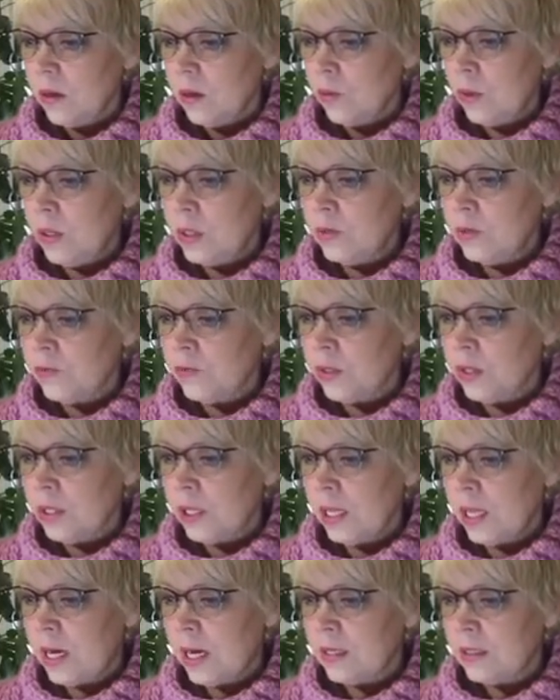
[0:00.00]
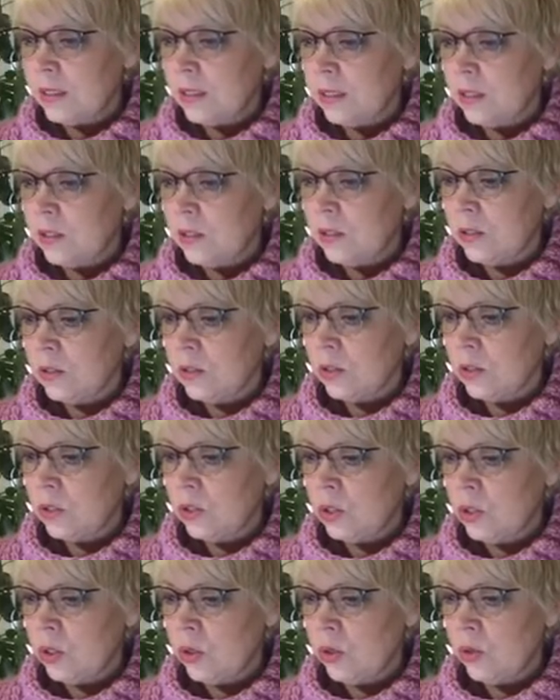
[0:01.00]
Reason for the last
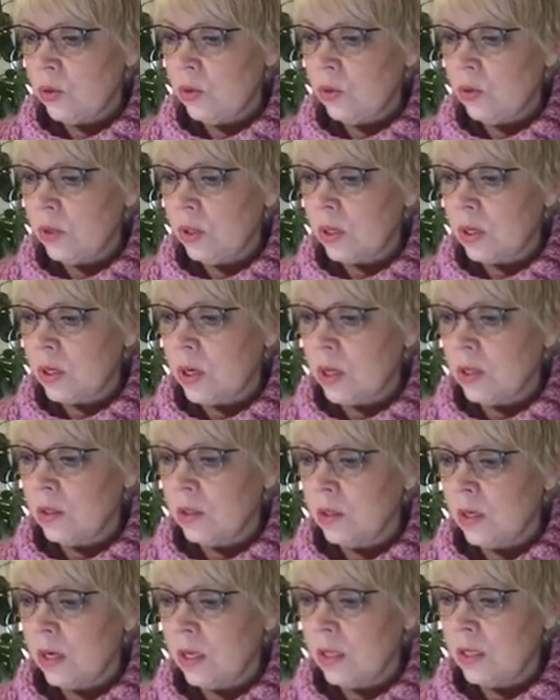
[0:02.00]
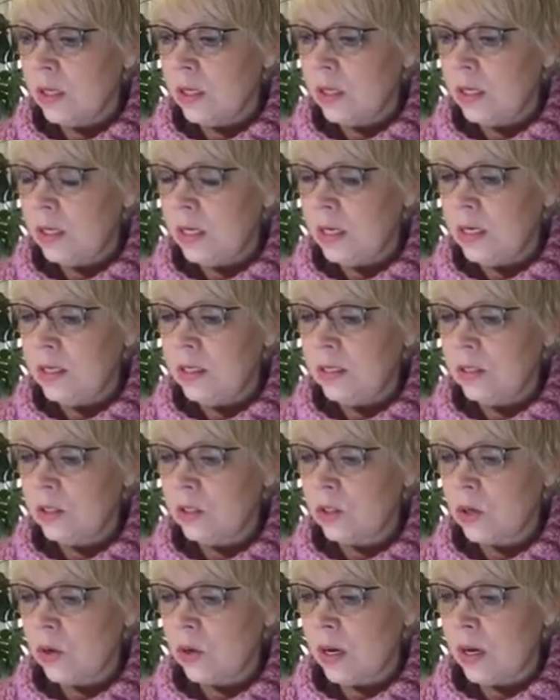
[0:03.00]
2, the color and the heat,
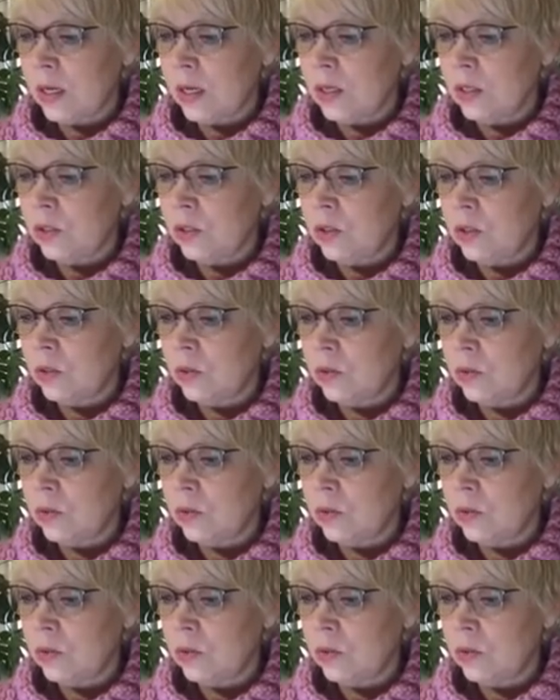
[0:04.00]
so I can